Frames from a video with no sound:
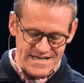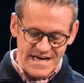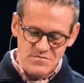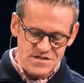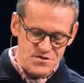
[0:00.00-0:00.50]
And
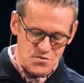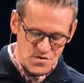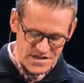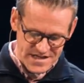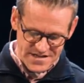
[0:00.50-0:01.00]
that was the
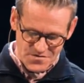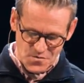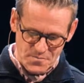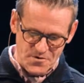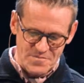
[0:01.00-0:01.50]
story that the
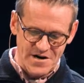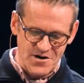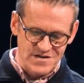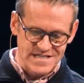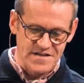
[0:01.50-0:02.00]
Lord put on my
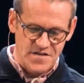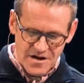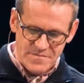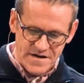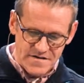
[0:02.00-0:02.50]
heart as I
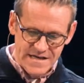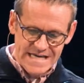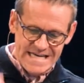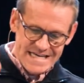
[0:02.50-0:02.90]
thought about